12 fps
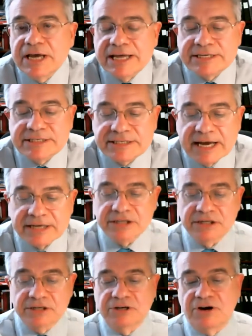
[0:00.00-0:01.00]
and
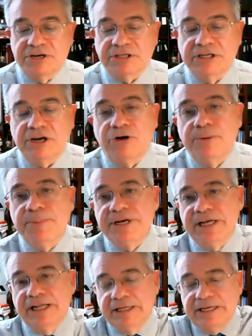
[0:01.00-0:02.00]
secular, largely
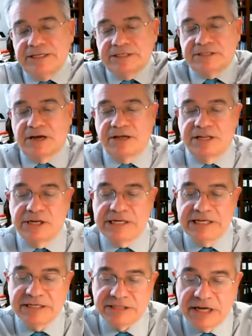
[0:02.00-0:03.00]
urban elites on the
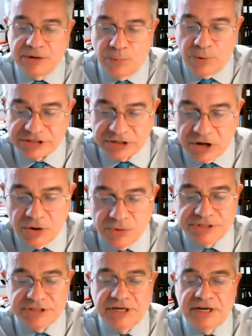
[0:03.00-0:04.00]
East and West
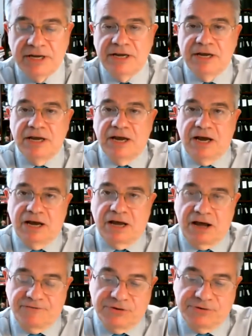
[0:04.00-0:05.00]
coasts uh,
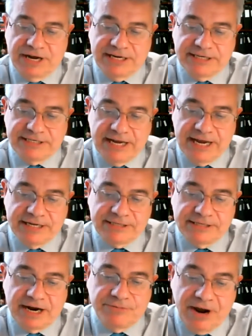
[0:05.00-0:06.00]
of the United States.
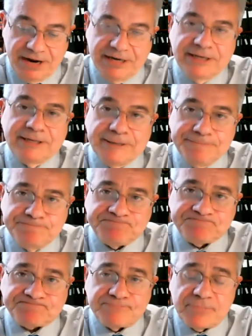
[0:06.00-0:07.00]
Ironically,
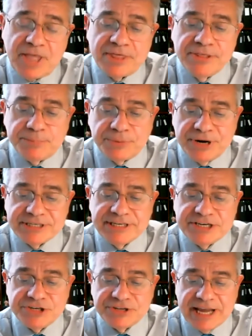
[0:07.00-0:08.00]
the
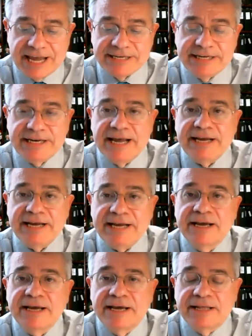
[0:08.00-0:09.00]
presidential candidate
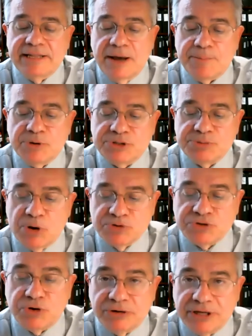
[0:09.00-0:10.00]
that was most
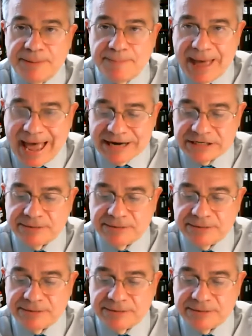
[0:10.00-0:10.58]
strongly backed